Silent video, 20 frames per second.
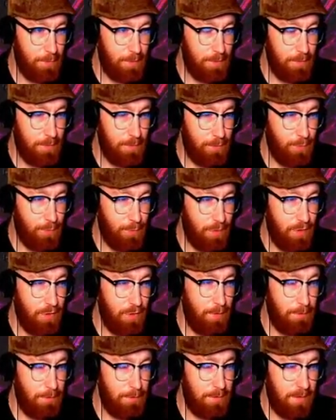what what could
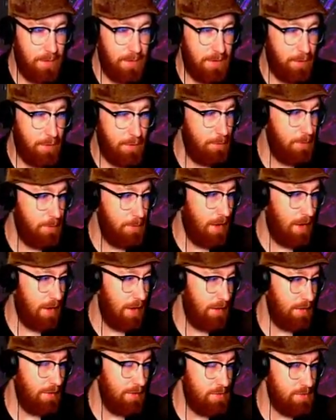it play that would be
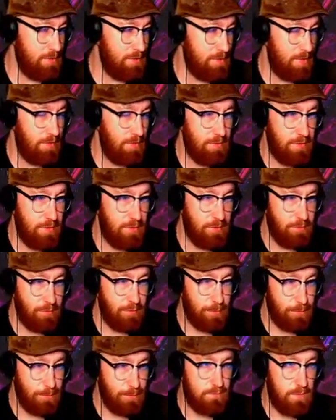highly insensitive?
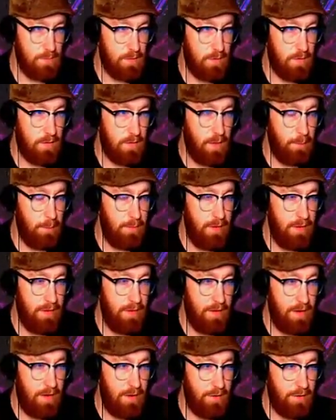That'd be
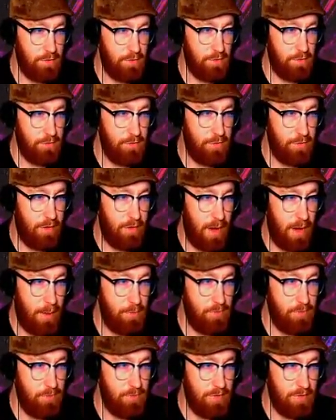hilarious because he
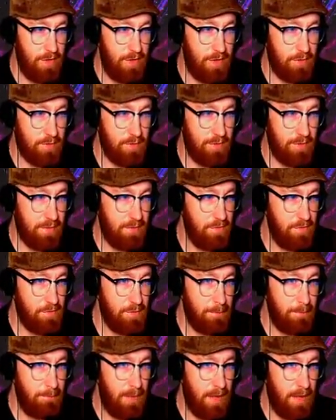grabs his ears like he's
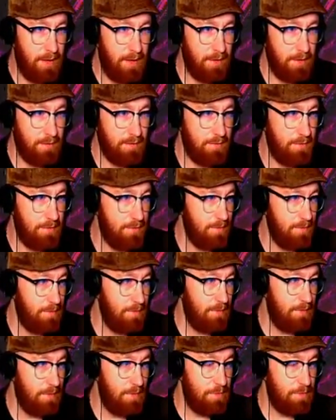in pain.
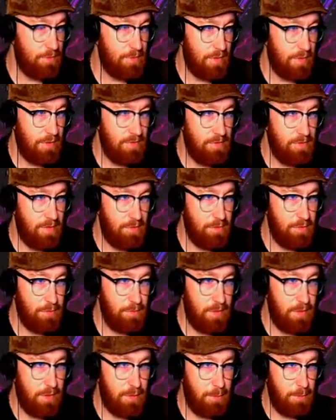So let's get some
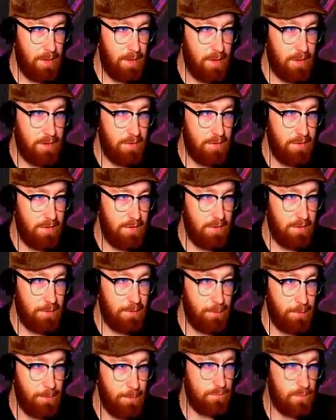Nickelback in there.
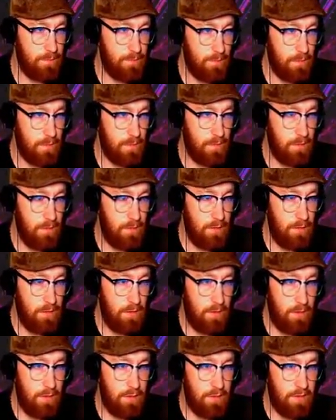
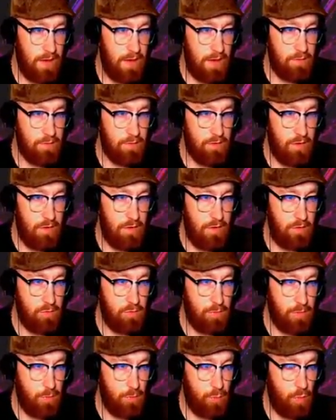Gascoigne has
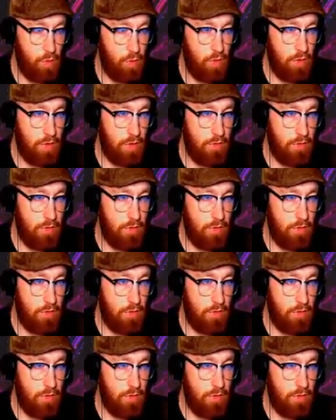been walking